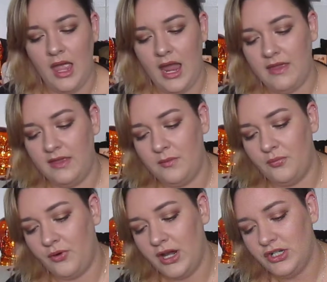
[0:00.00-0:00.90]
And then the
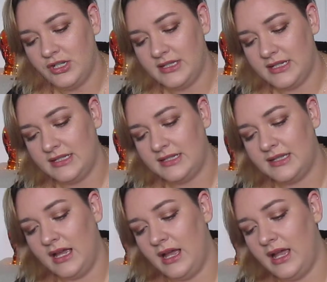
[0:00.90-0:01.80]
brushes
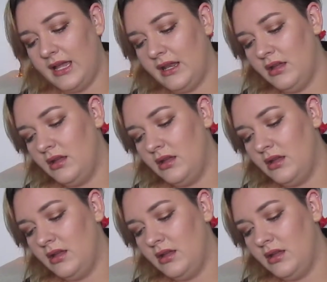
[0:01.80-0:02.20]
inside